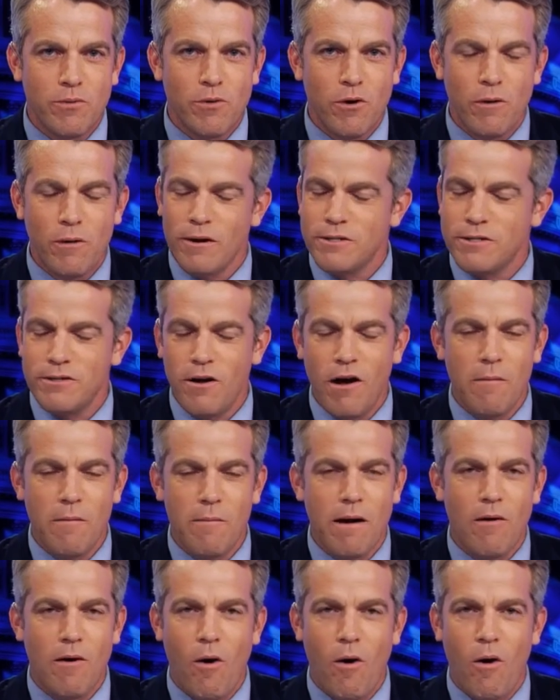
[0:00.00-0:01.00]
We're going to talk
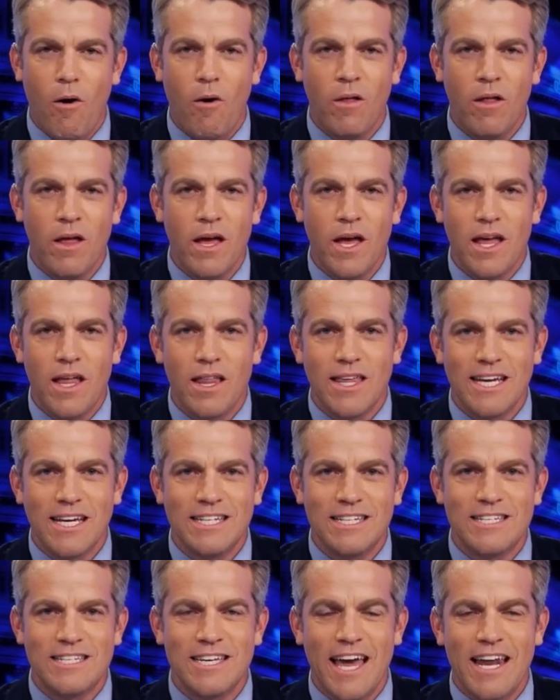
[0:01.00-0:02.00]
about all the
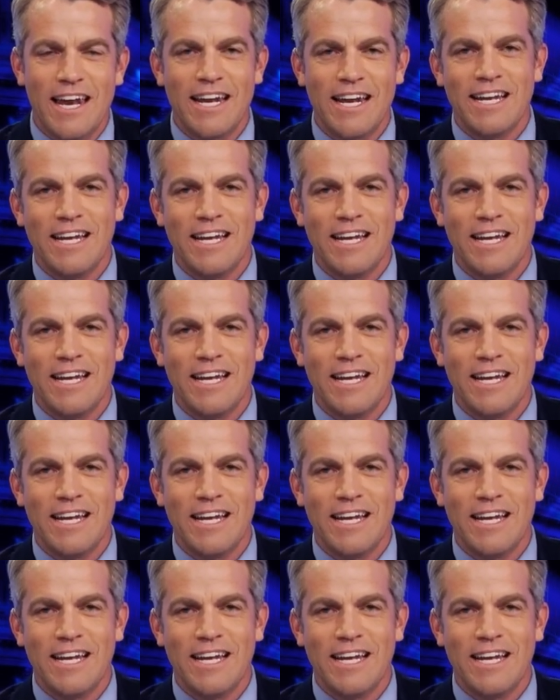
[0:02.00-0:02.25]
insanity,